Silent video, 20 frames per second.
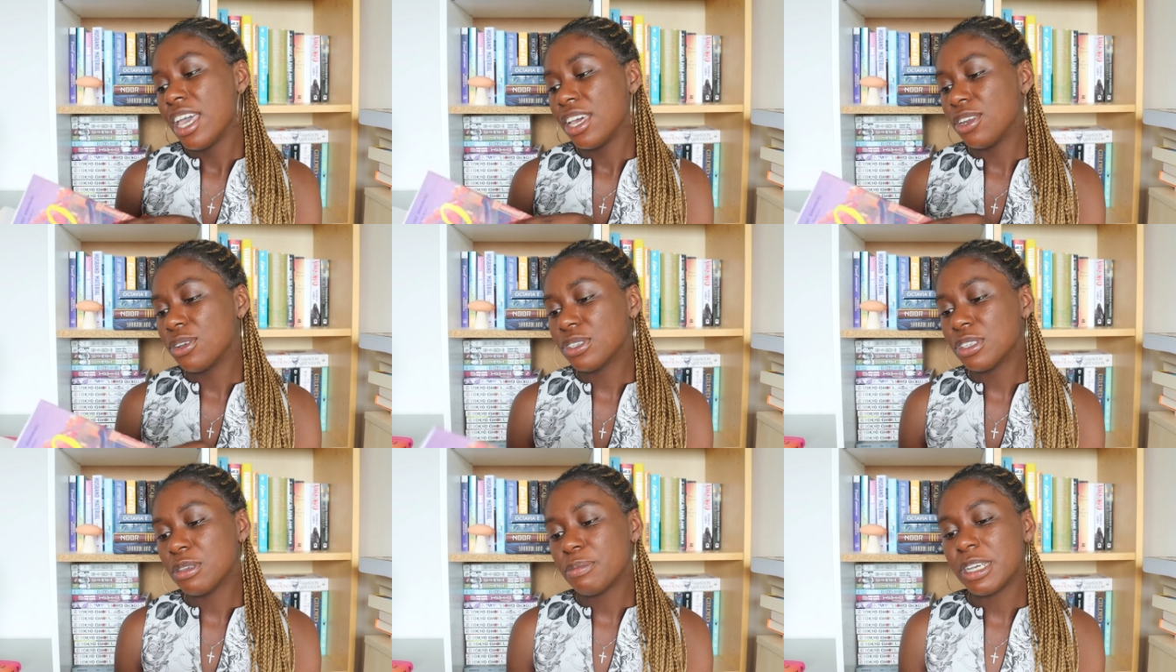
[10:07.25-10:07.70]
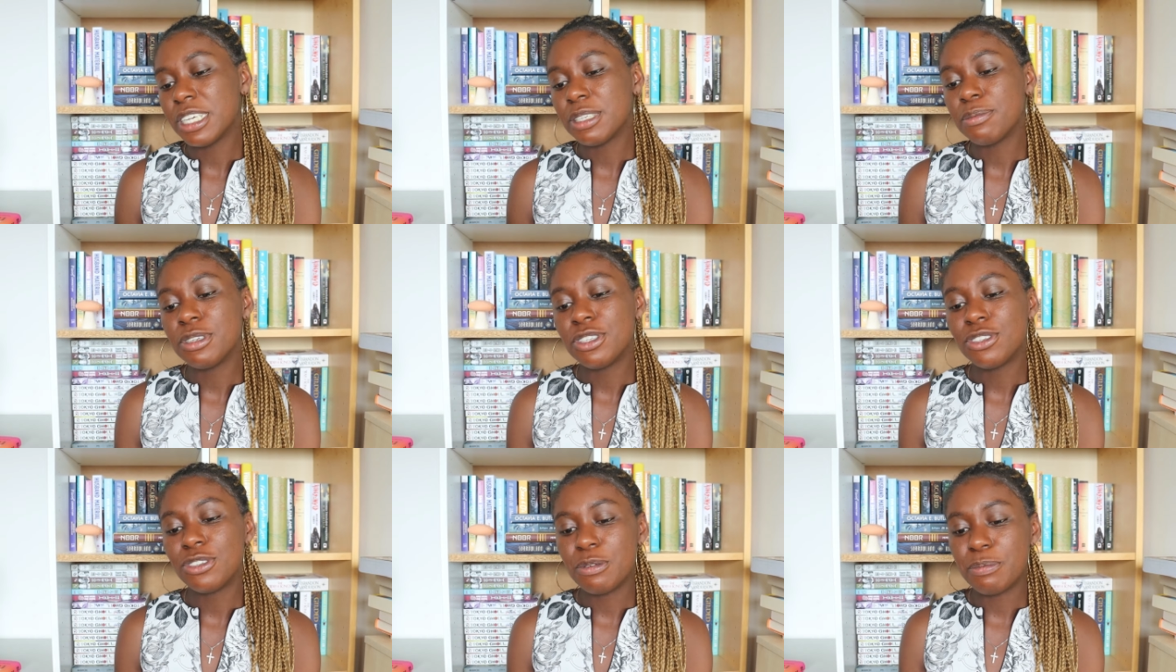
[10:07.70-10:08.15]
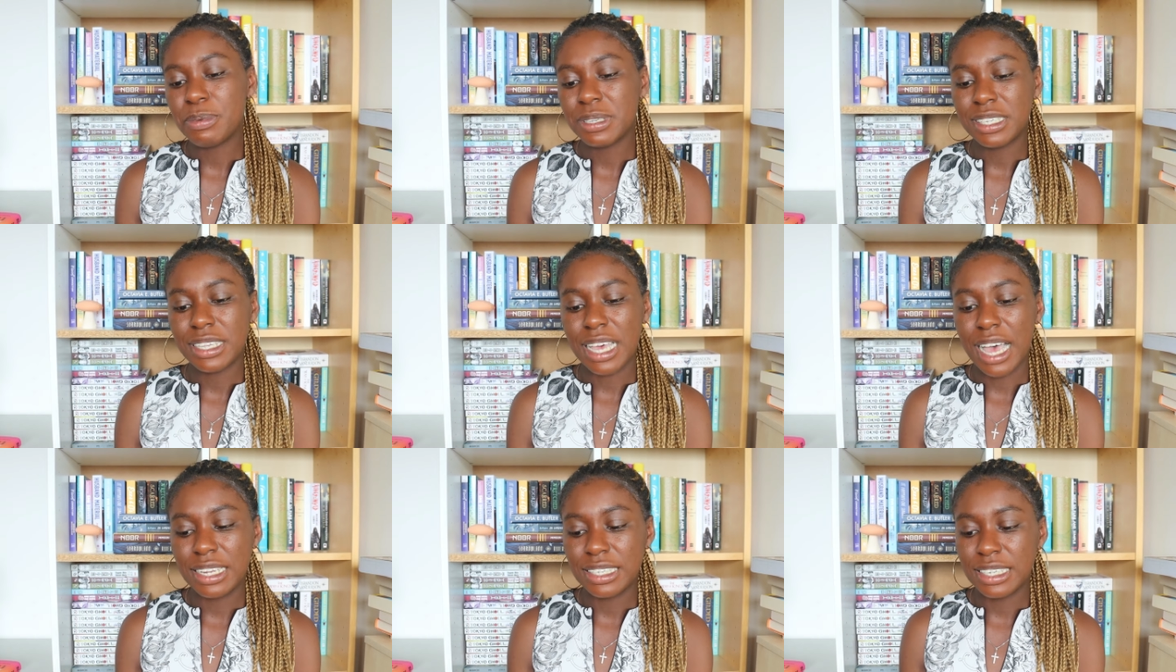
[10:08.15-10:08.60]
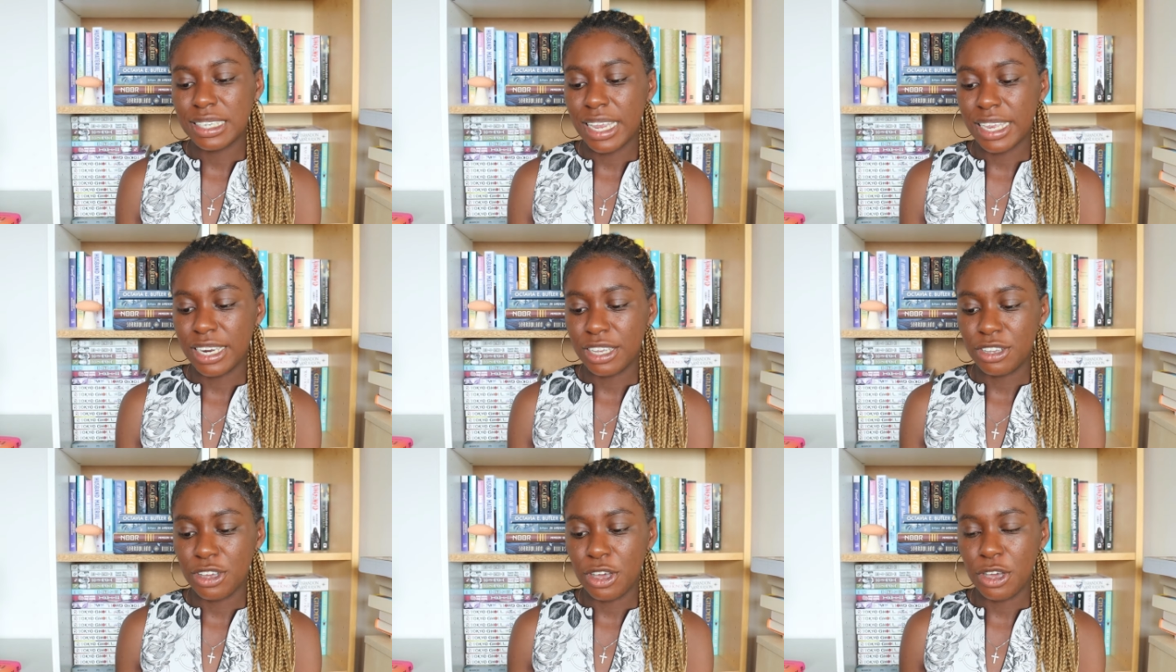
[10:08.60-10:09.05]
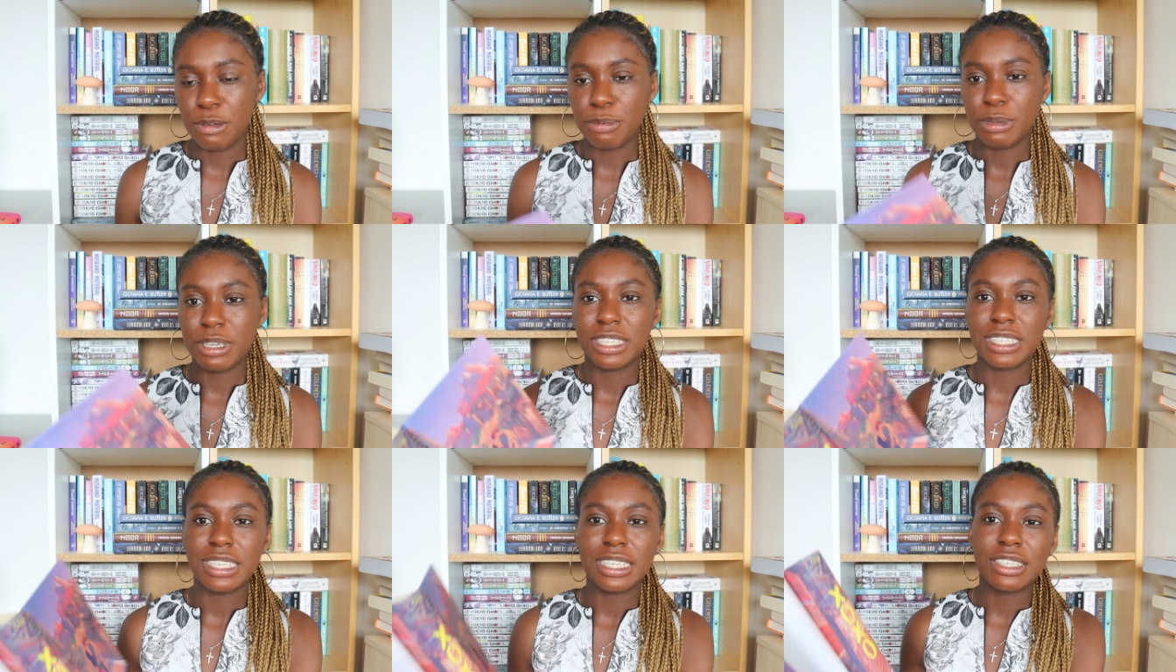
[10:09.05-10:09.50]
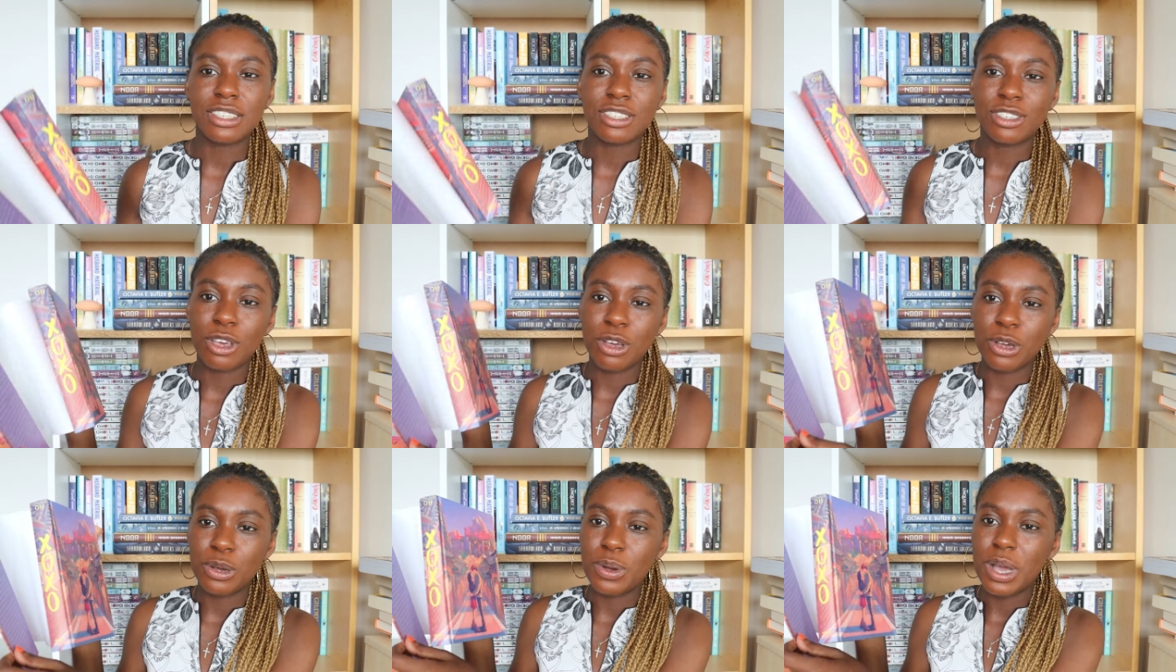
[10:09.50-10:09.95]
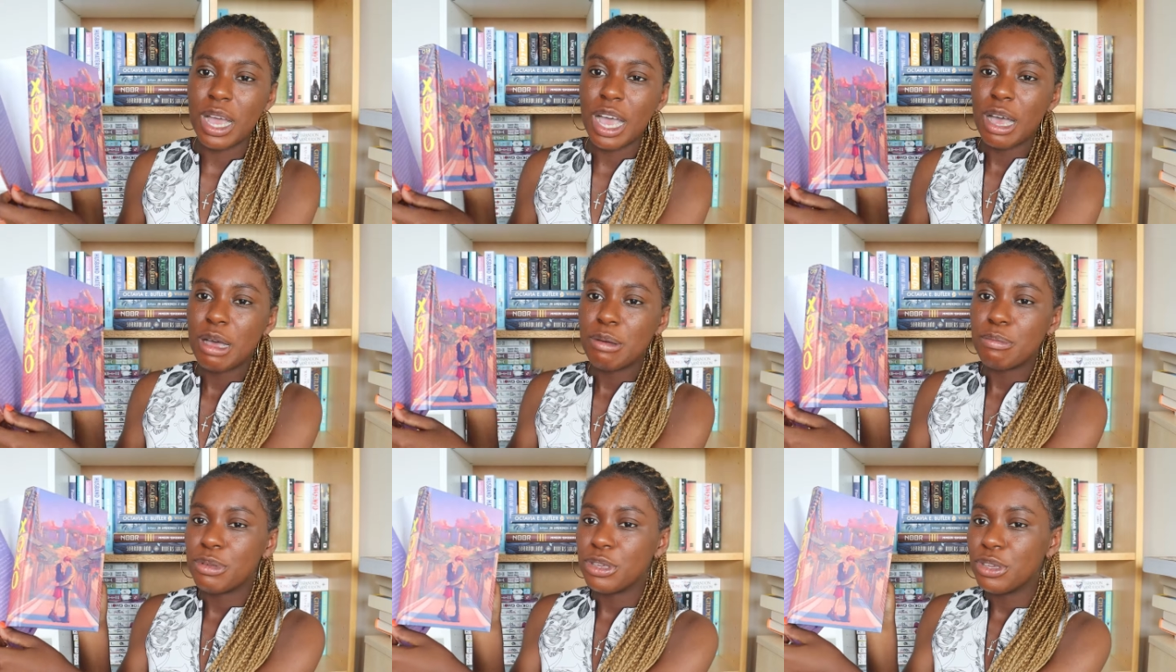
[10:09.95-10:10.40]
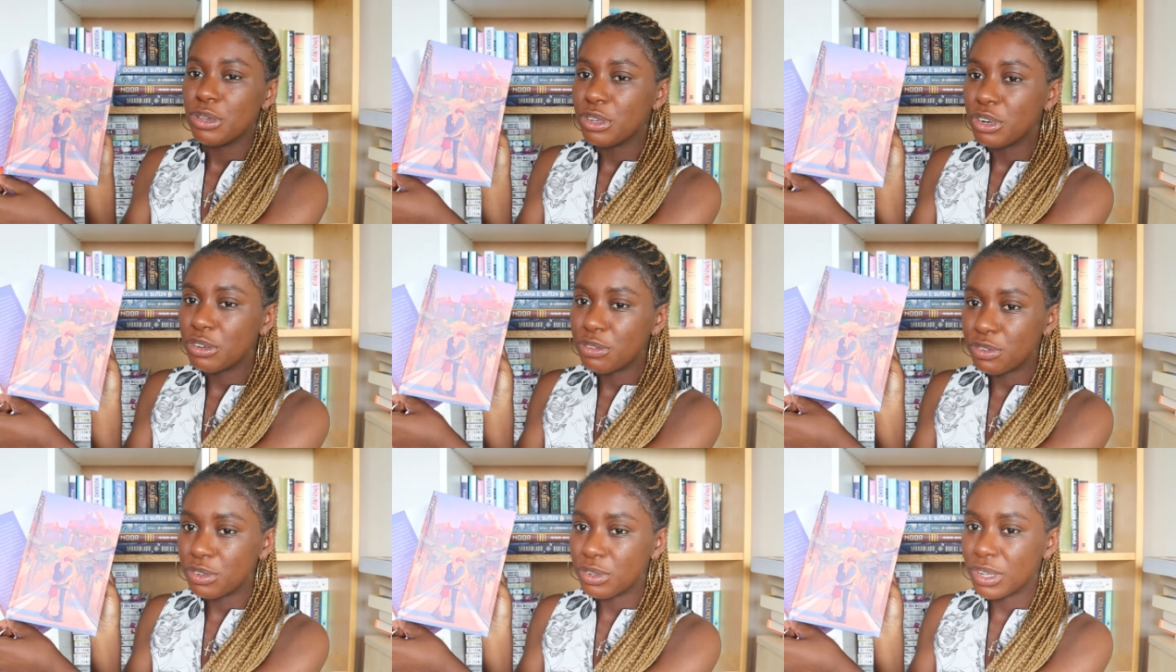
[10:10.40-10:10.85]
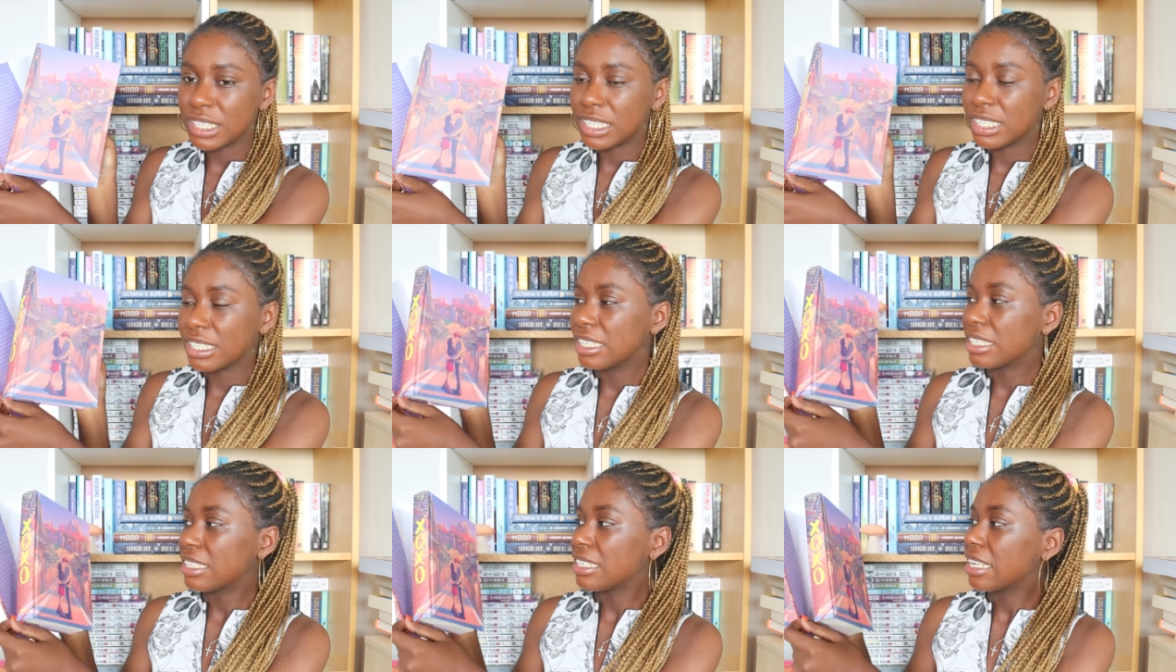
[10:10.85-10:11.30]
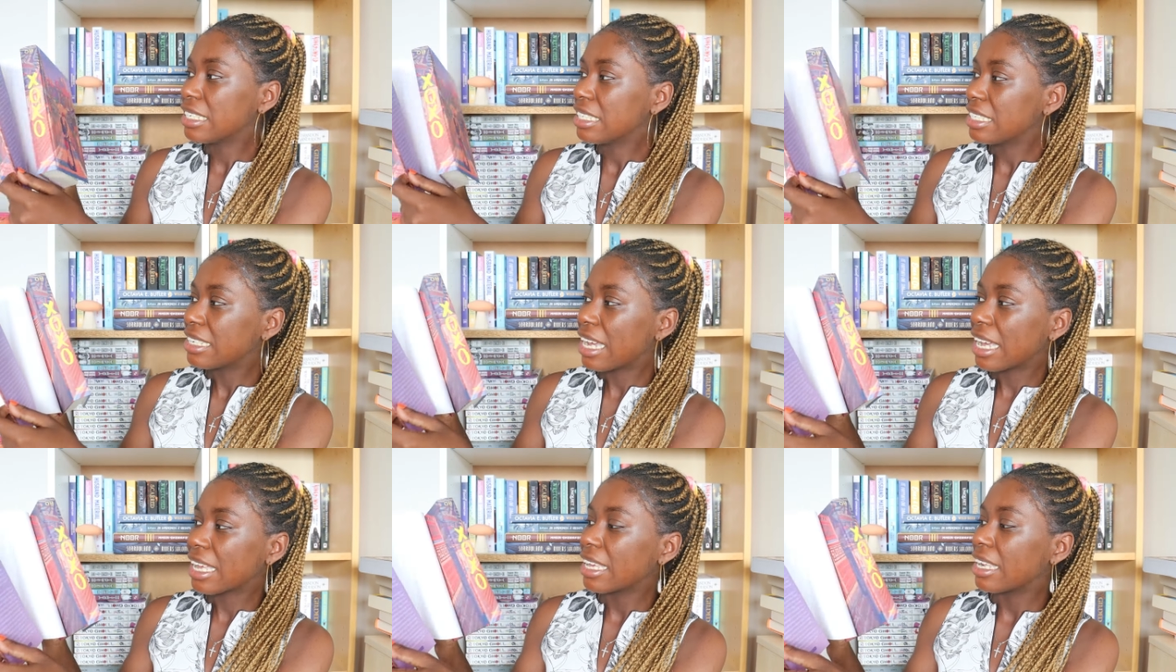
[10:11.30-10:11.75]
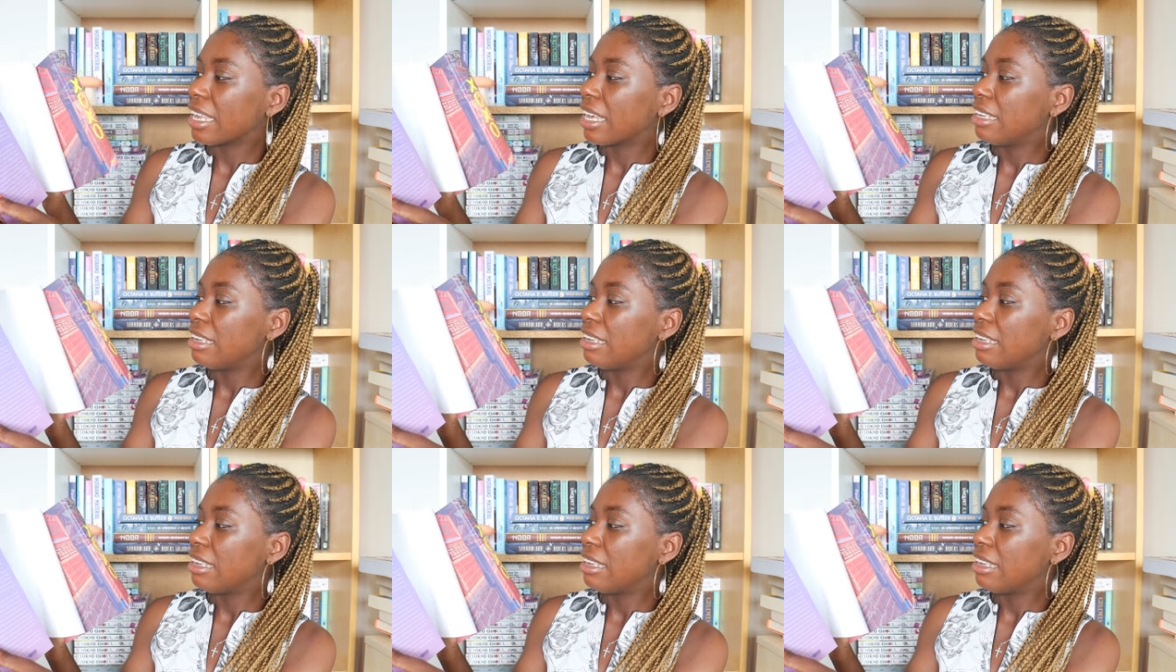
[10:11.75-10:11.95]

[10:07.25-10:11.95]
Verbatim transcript: It also makes me super sad to let it go because it's so beautiful under the dust jacket.